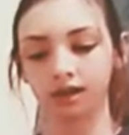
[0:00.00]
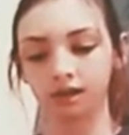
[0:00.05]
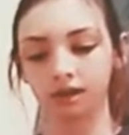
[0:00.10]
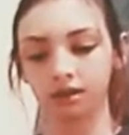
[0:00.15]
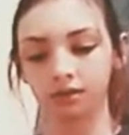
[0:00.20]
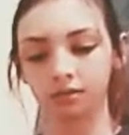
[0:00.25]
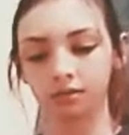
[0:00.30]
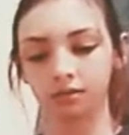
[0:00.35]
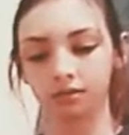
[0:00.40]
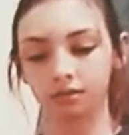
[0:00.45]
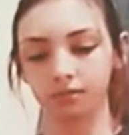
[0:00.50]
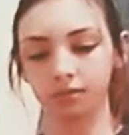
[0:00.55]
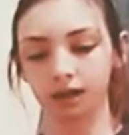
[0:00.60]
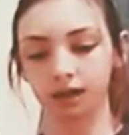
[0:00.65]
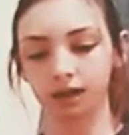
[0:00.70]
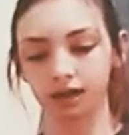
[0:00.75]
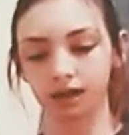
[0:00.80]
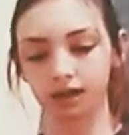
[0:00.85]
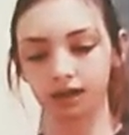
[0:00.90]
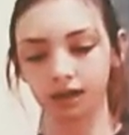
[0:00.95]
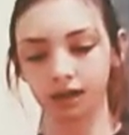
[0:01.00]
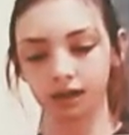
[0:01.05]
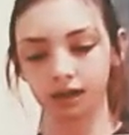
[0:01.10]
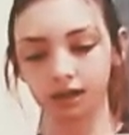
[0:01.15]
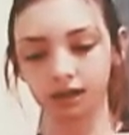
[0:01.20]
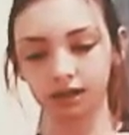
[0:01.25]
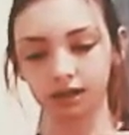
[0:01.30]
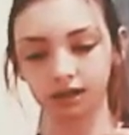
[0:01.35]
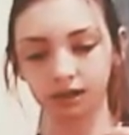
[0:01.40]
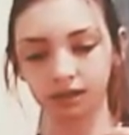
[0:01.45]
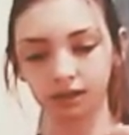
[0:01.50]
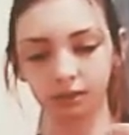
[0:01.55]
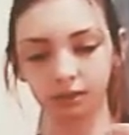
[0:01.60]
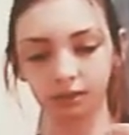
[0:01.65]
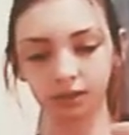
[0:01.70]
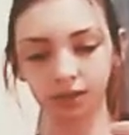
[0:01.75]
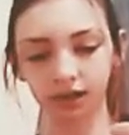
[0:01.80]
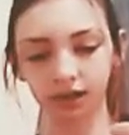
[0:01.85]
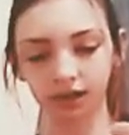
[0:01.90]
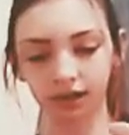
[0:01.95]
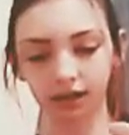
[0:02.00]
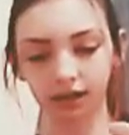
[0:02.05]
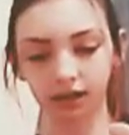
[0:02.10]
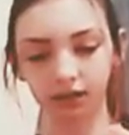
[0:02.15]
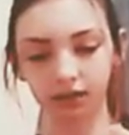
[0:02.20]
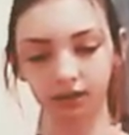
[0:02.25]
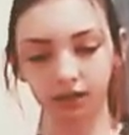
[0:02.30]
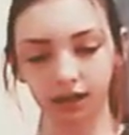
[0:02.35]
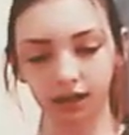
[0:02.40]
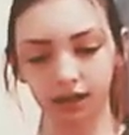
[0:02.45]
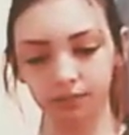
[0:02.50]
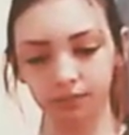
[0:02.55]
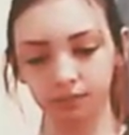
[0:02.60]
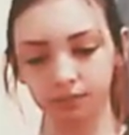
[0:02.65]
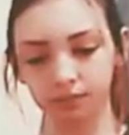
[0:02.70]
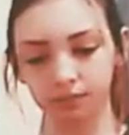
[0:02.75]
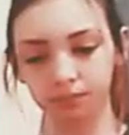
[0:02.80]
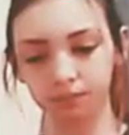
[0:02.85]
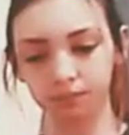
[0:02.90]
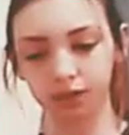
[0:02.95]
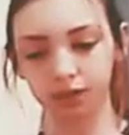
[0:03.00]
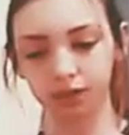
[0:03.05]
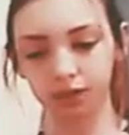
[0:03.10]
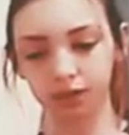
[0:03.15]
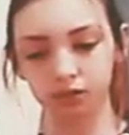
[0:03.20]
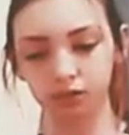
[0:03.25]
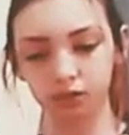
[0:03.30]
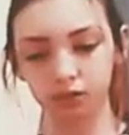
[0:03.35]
make a knot in the same place. I know I have big trouble doing